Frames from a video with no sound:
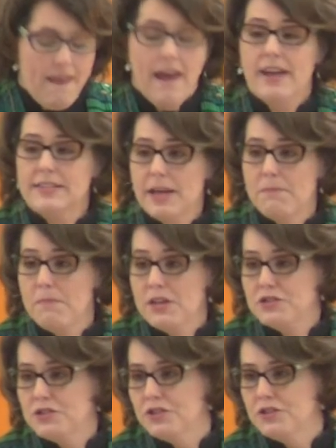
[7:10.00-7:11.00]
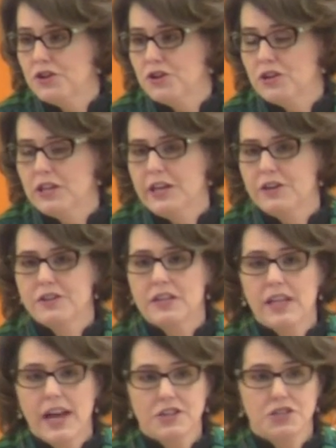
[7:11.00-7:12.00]
As I mentioned earlier,
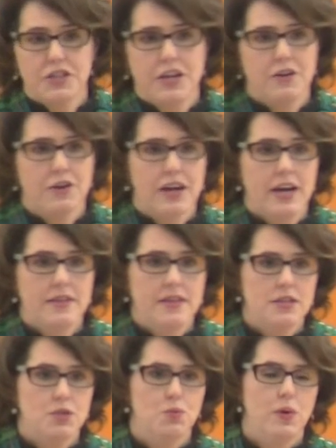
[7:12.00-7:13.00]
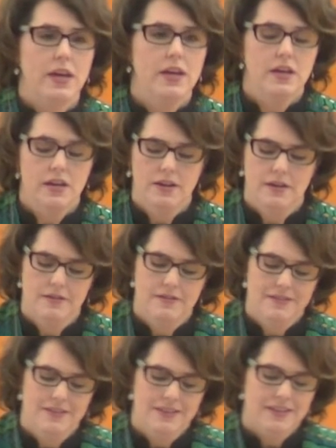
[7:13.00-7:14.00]
the lectionary this week
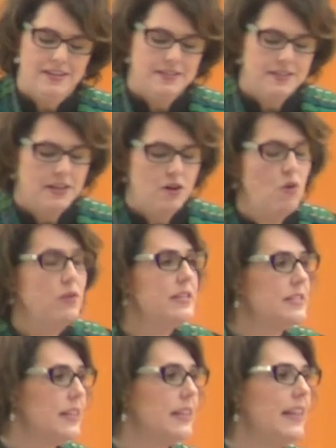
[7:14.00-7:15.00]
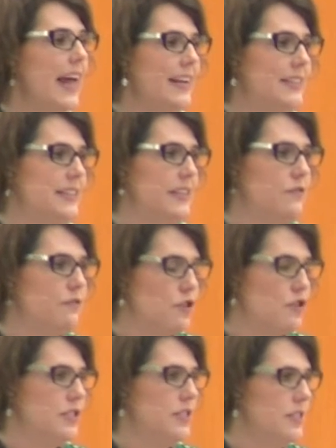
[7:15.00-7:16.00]
listed only selected
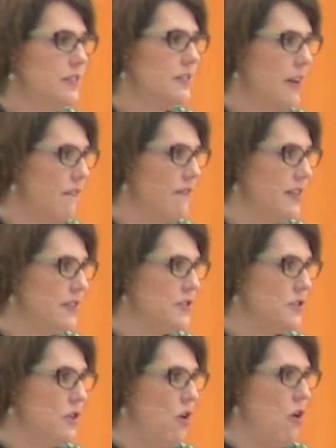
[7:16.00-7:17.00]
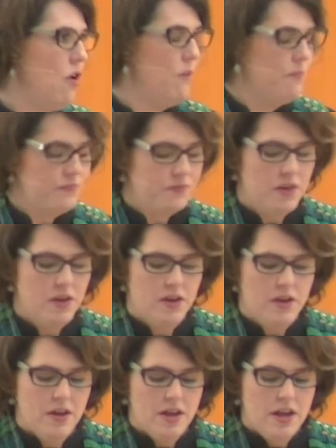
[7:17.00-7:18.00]
verses of this psalm.
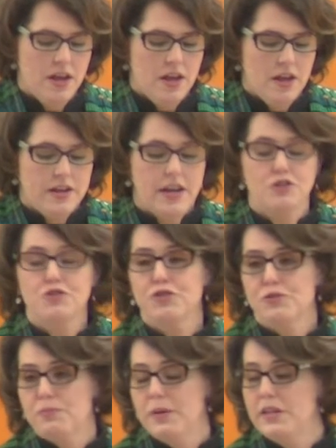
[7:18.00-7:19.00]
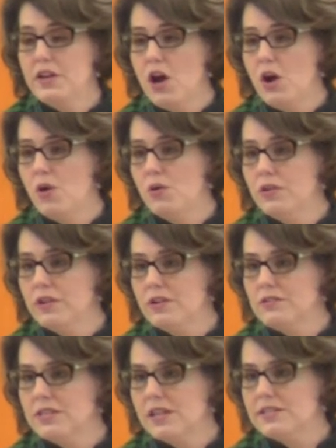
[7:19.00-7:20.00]
Now, truth be known,
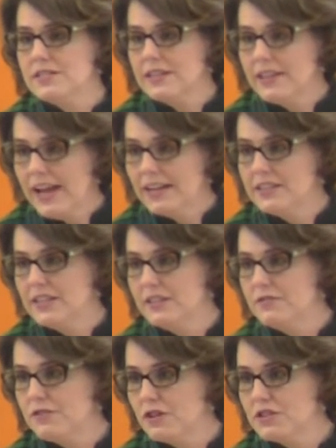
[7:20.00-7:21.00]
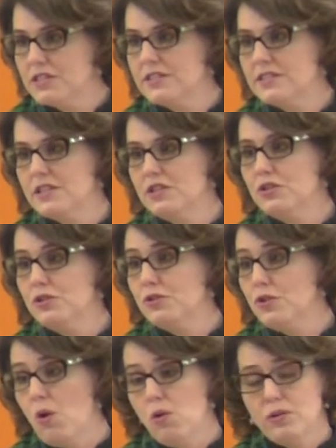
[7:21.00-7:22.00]
those selected verses
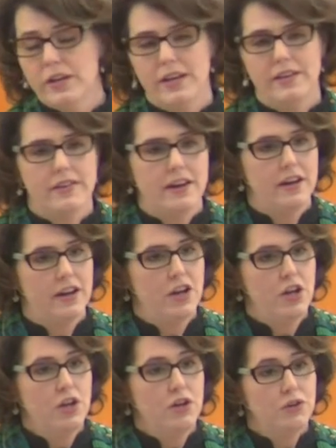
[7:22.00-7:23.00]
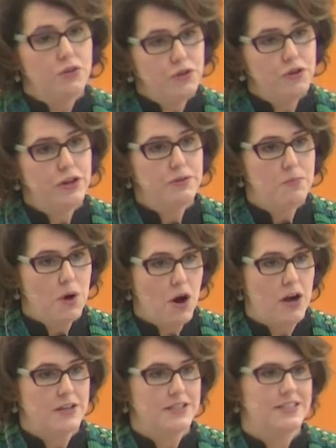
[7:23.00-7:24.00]
include only the good
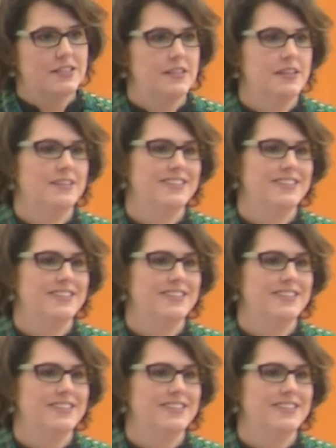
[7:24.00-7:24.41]
parts,